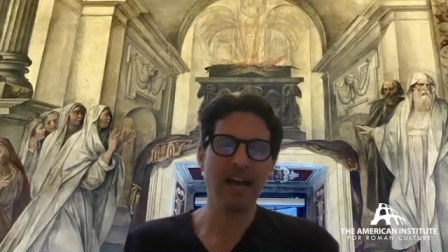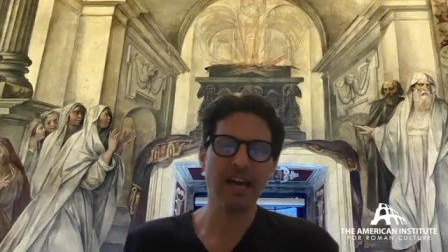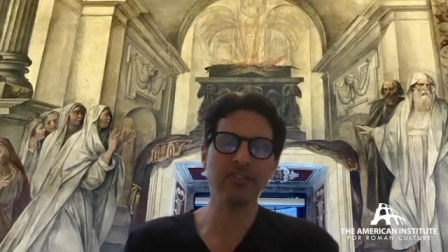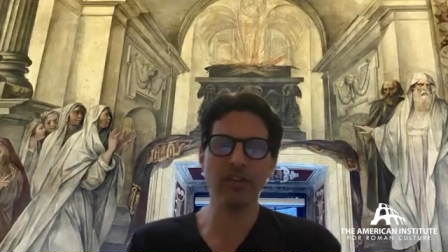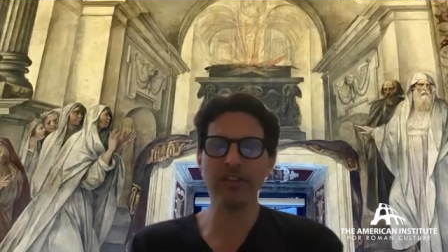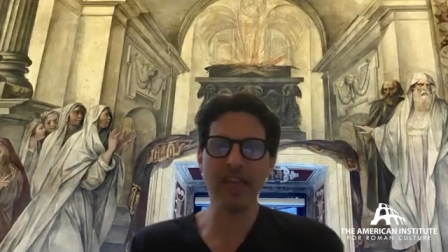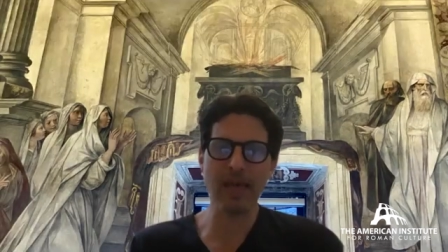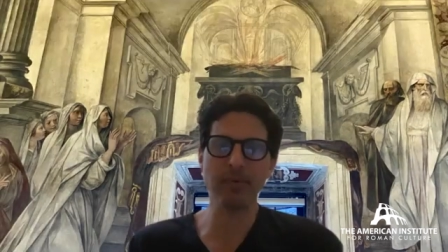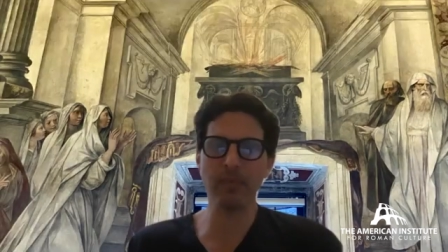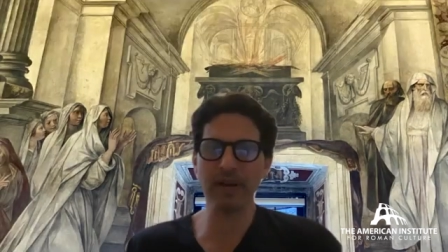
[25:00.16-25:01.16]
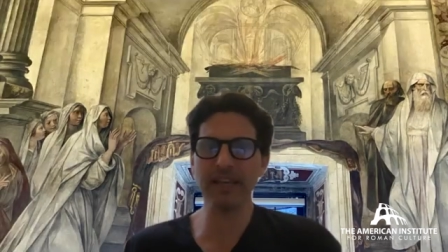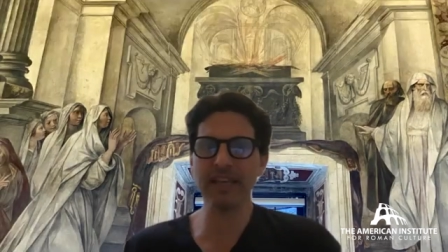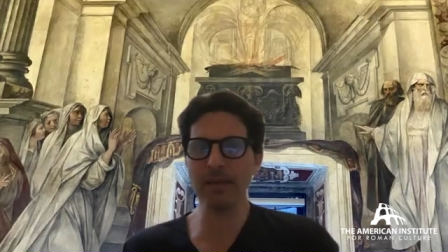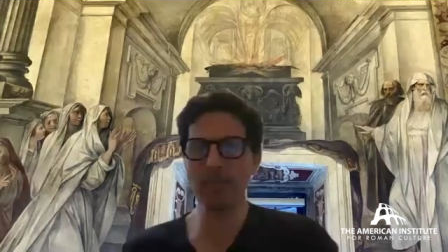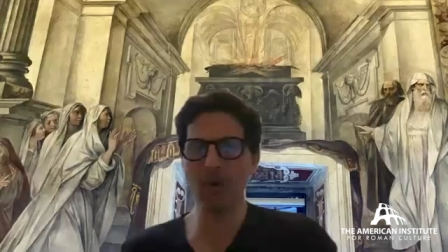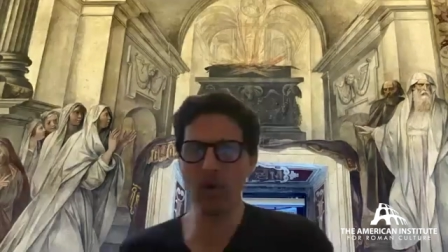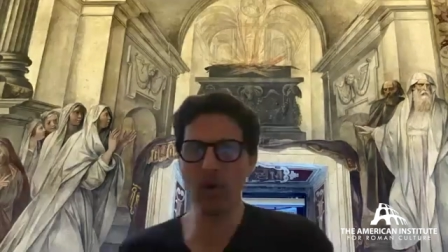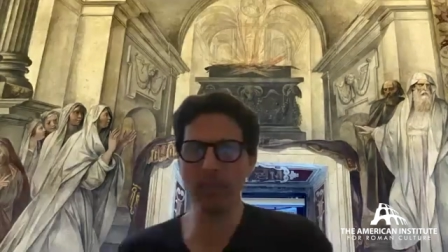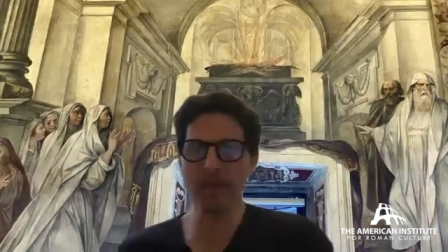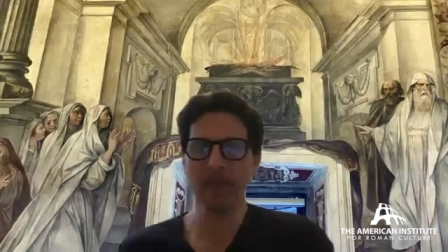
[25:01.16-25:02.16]
I saw this happen when I came
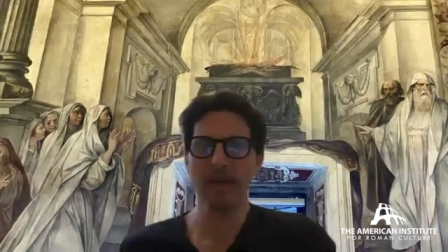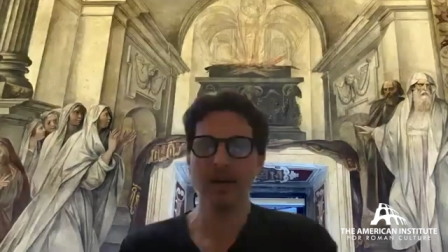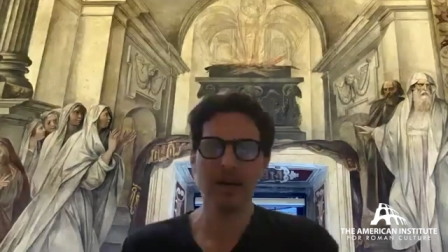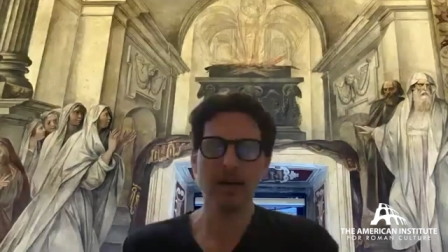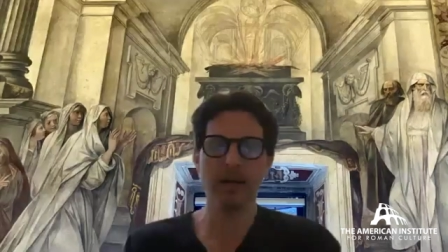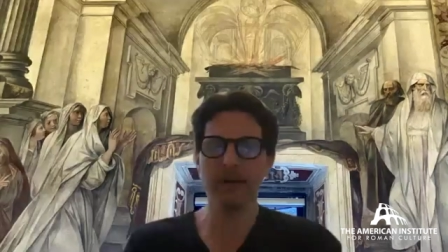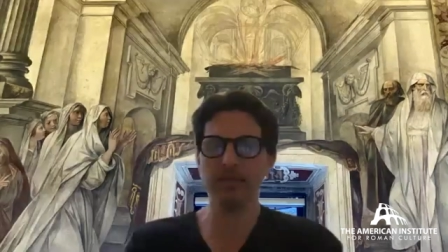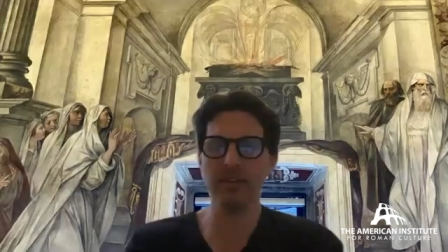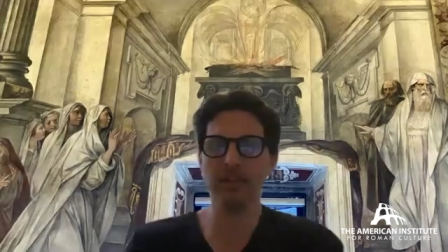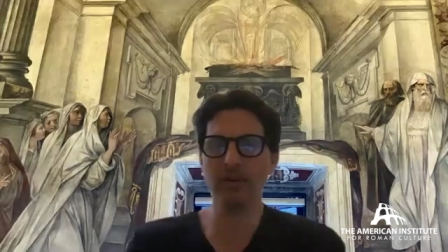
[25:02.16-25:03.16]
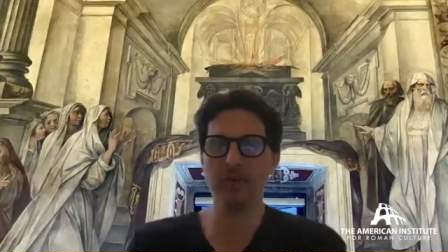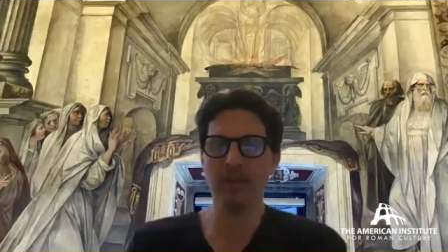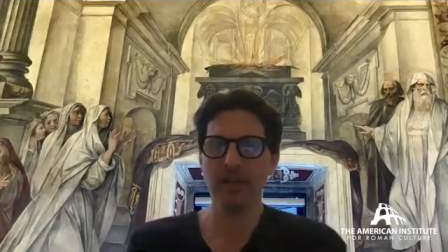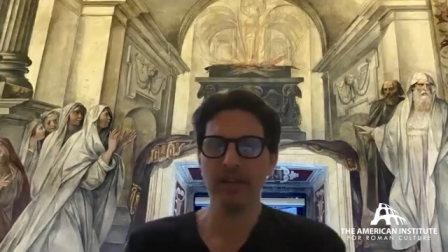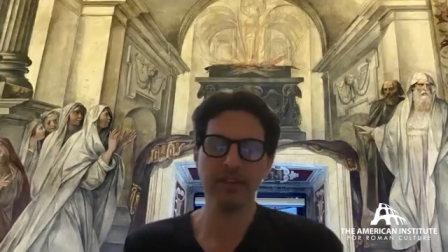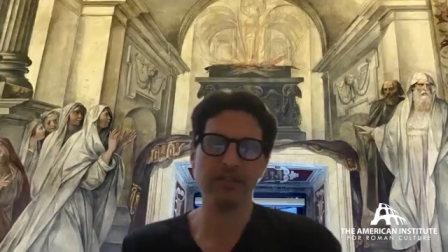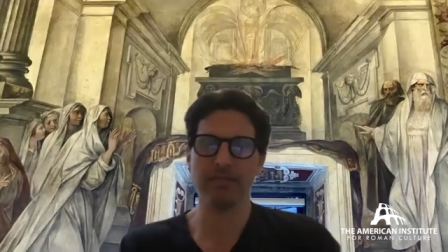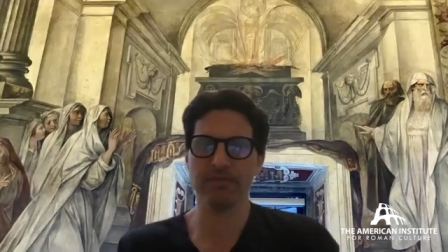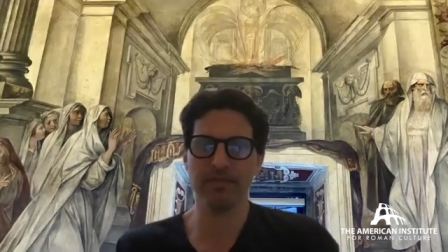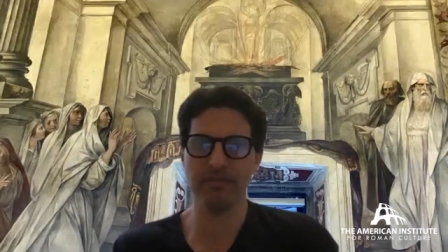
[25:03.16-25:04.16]
home. You know, there's
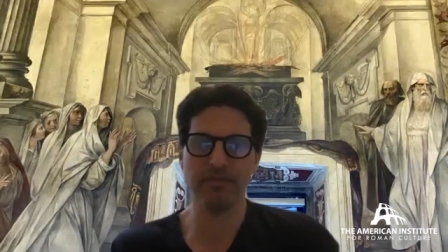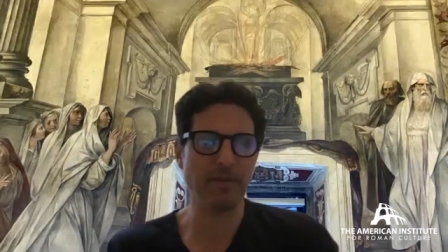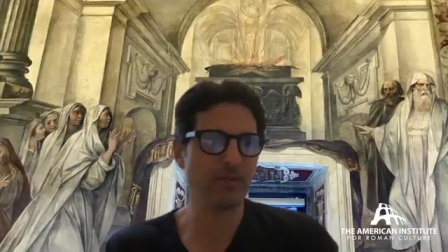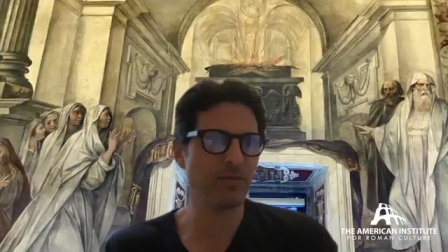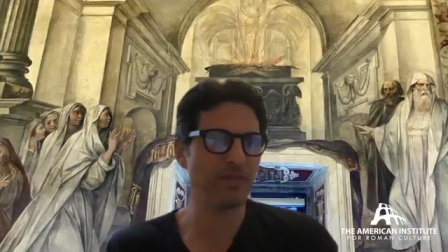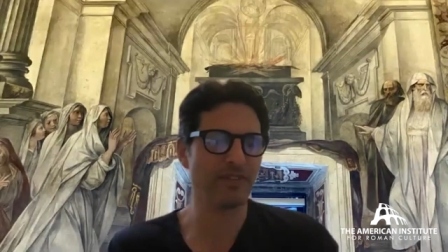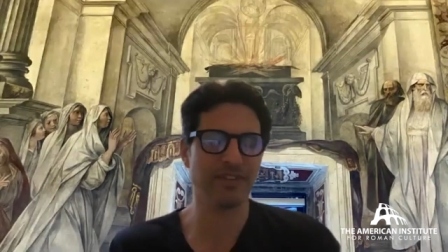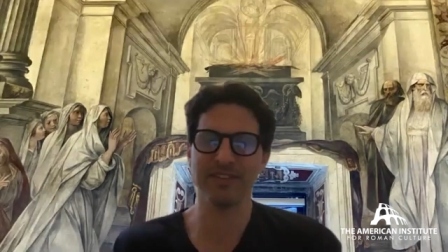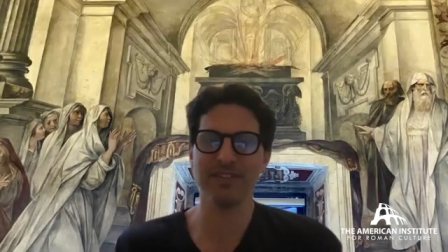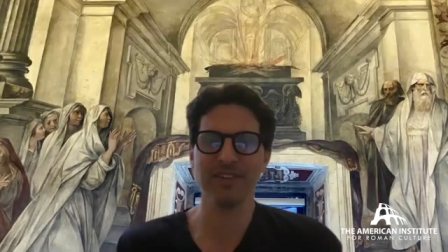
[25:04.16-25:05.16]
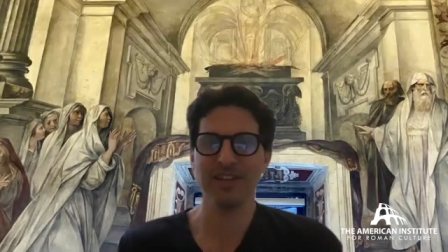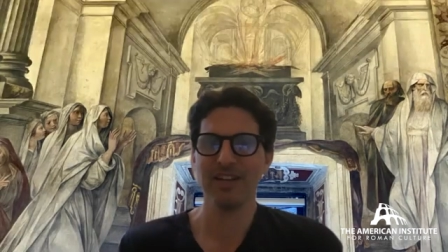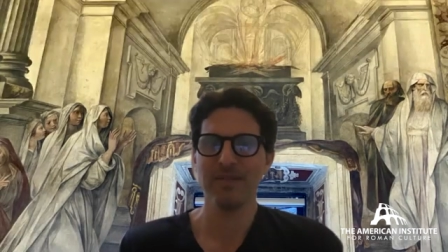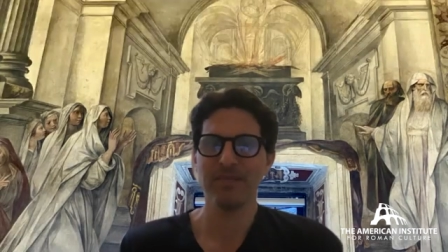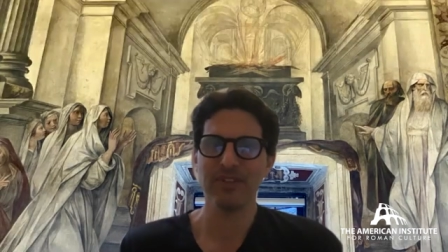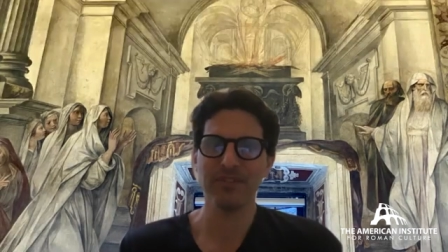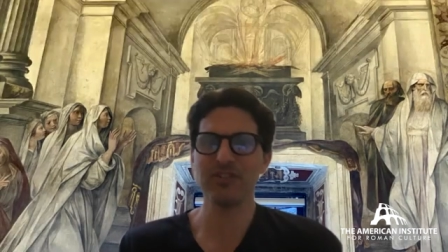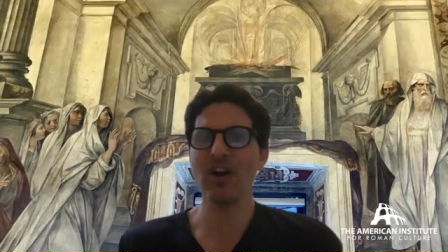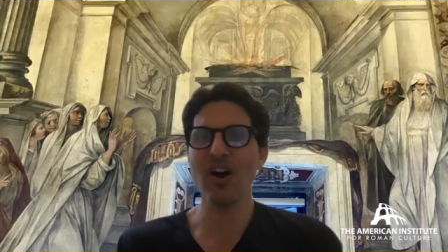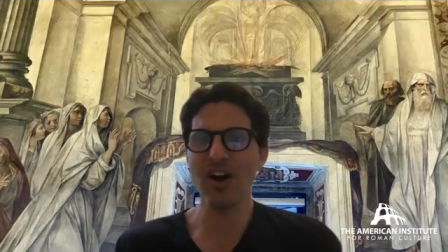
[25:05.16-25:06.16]
a famous one like this. A
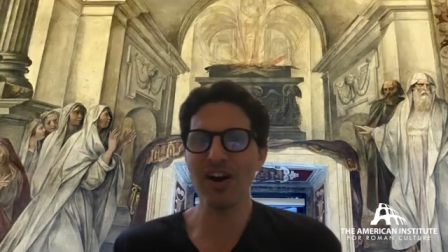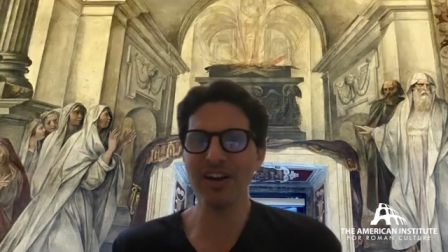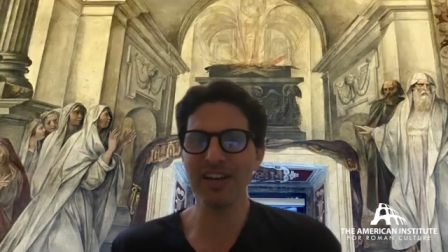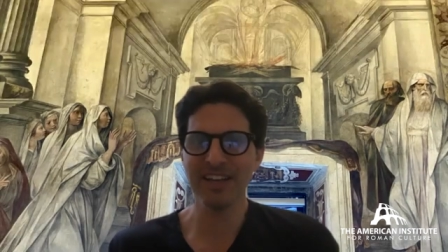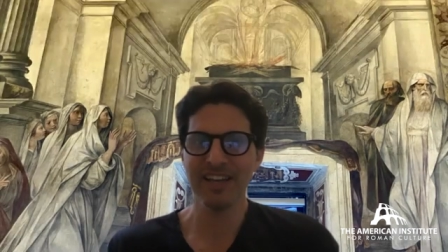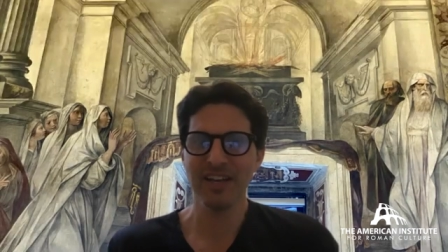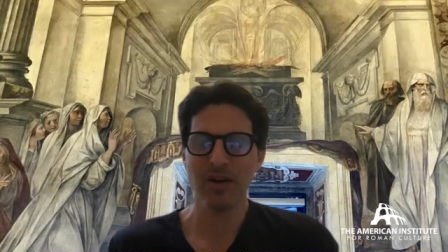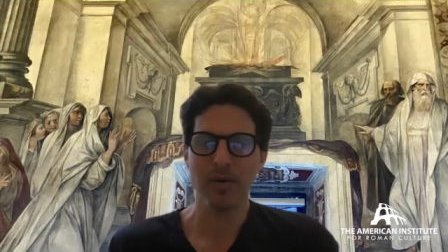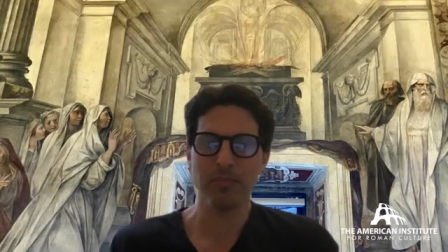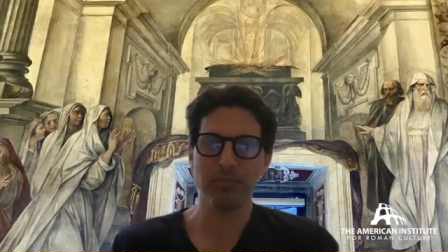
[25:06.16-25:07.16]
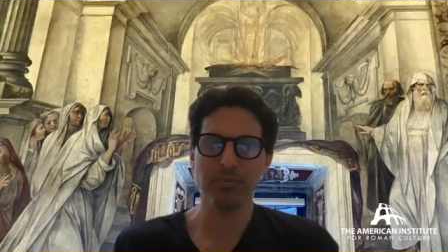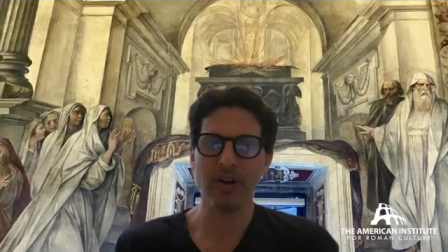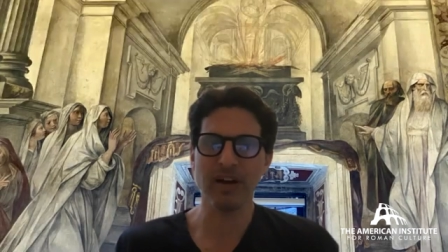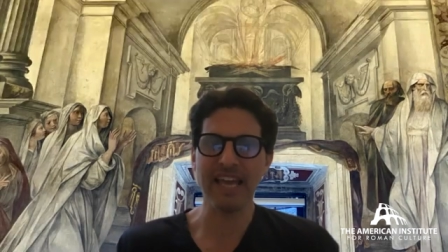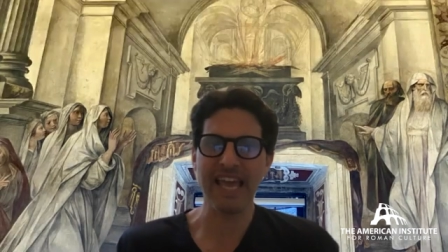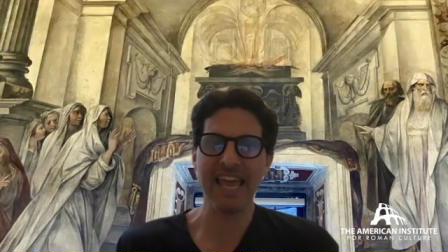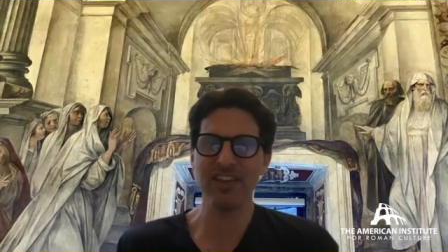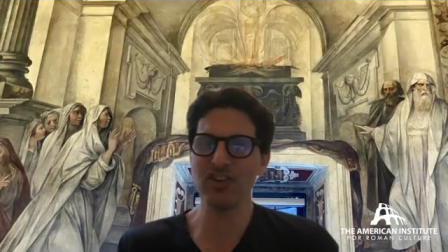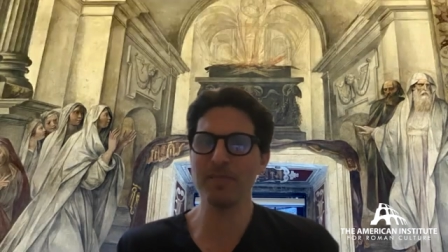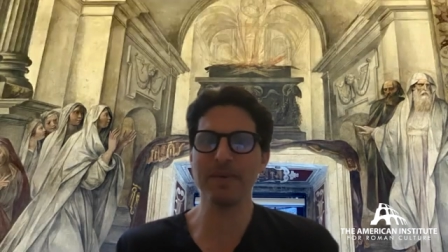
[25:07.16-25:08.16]
dog brought a
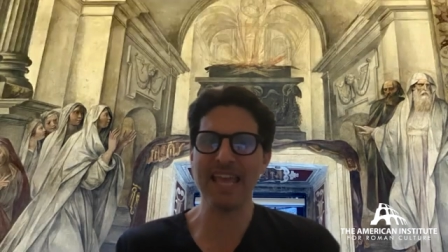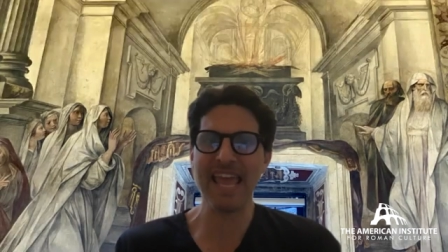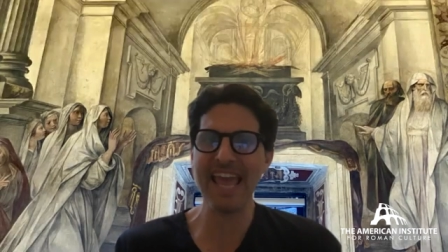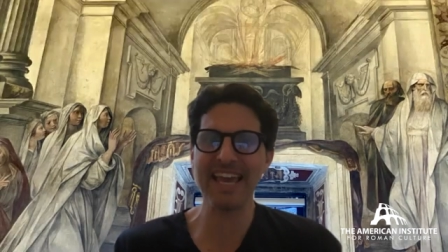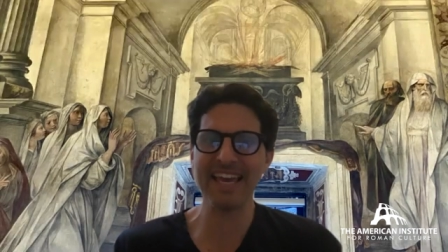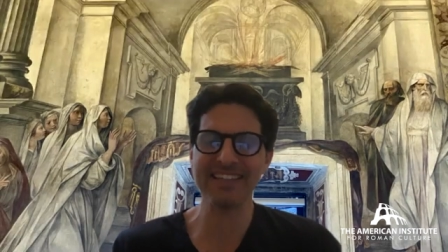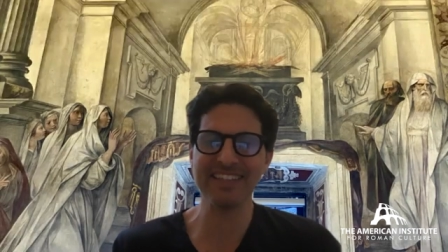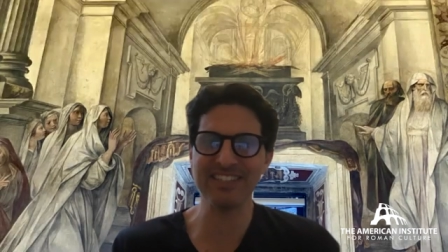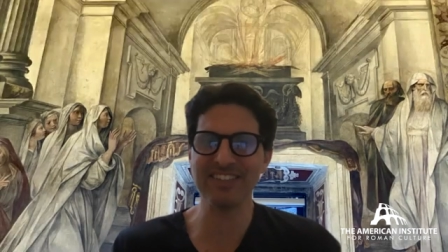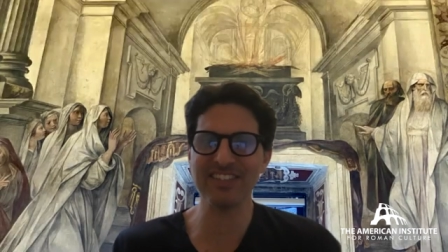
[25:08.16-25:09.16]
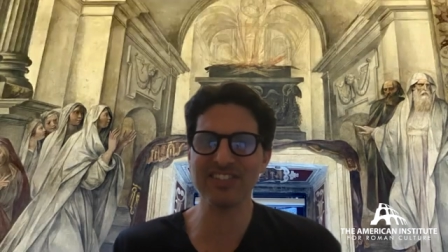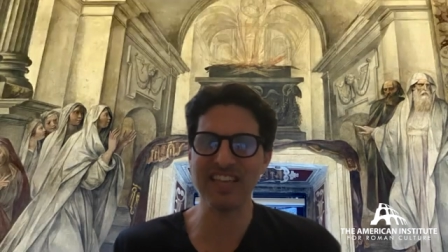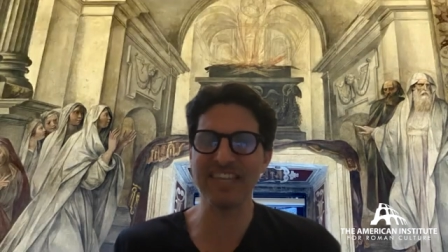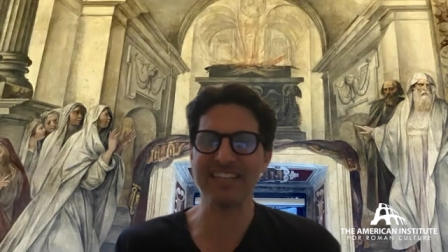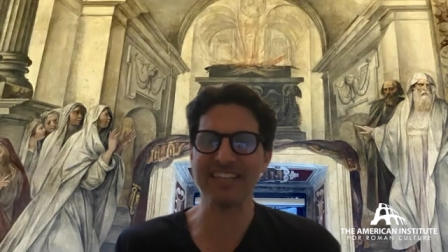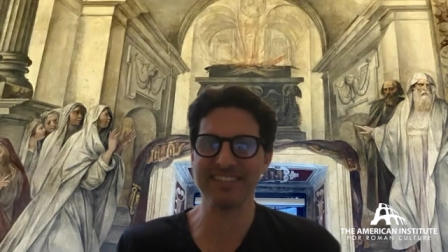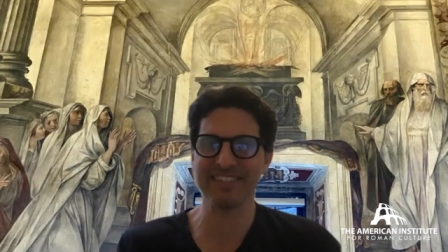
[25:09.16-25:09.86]
human hand into the Senate.